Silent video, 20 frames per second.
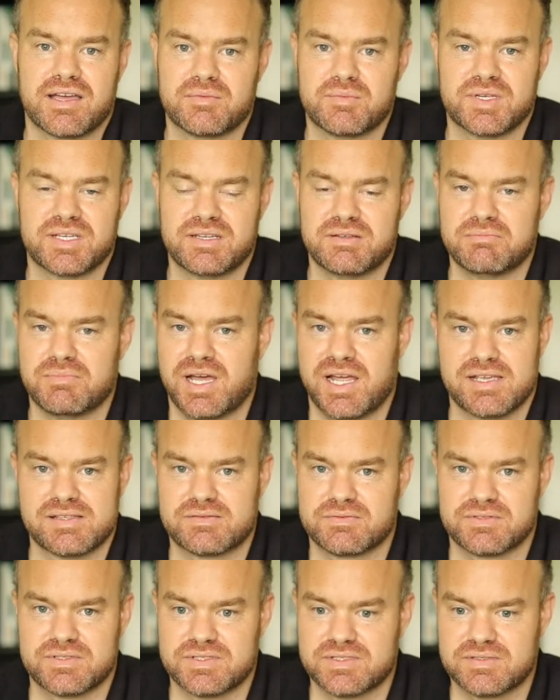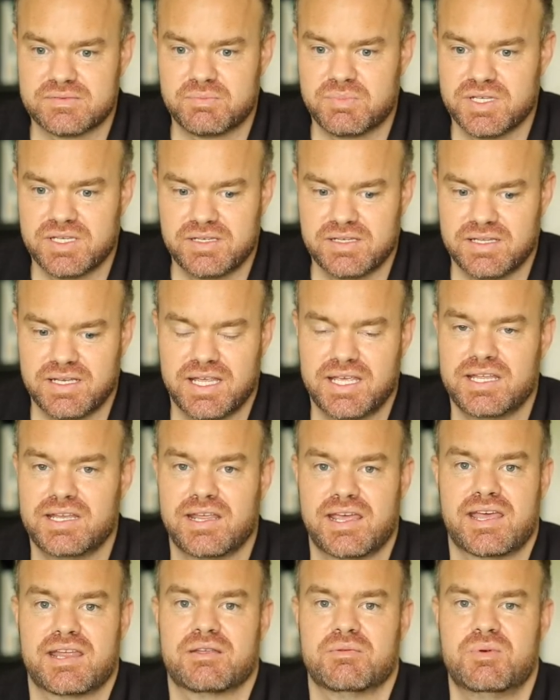I mean, it might as well just be an
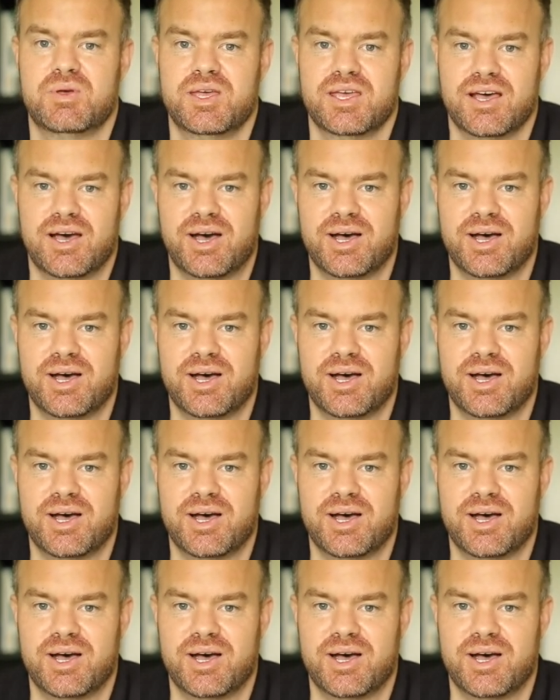inanimate